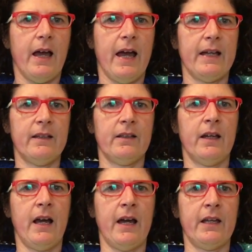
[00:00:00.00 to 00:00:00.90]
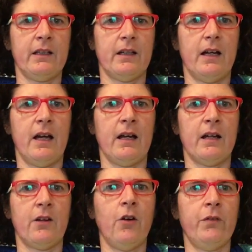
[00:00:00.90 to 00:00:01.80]
and uh, I
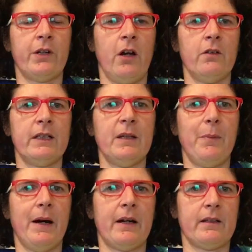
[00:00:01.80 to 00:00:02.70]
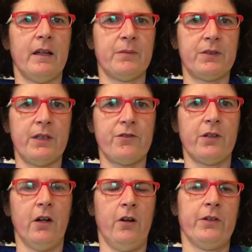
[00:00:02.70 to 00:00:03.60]
uh, uncover only the part I'm
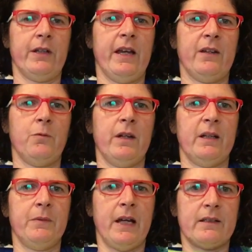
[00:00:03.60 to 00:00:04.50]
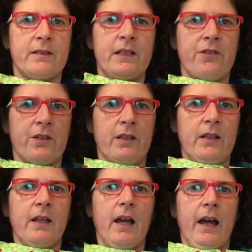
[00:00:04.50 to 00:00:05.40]
stitching on and when I'm done stitching
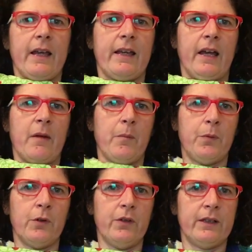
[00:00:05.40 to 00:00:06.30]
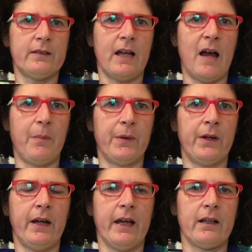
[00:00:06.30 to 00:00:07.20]
I can pull this up
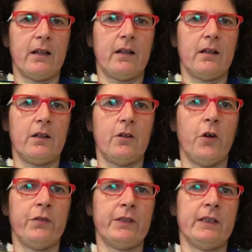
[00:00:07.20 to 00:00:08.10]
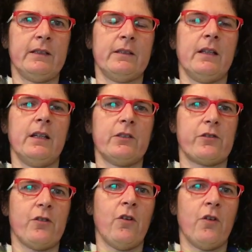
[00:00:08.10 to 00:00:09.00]
uh, and cover it
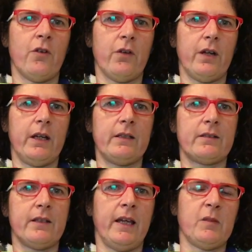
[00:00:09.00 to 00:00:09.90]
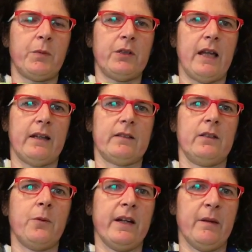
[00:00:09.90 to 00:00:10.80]
so it stays
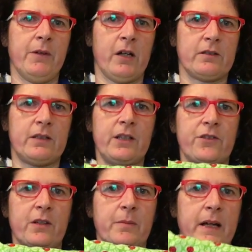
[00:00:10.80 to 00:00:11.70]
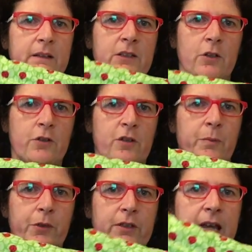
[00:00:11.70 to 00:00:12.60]
protected when I'm not stitching but it's also
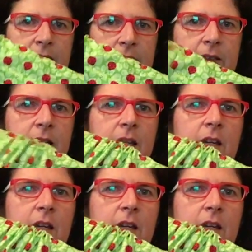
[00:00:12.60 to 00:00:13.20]
protected